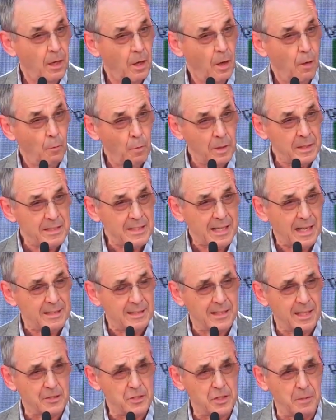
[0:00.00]
What is
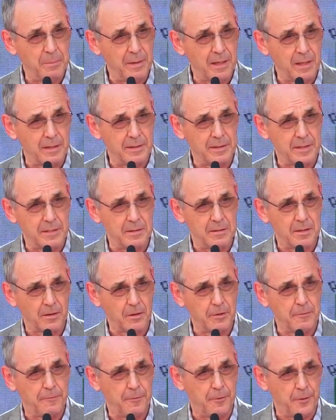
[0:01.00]
untouchability
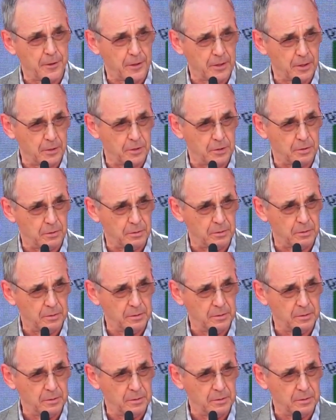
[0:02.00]
referring to?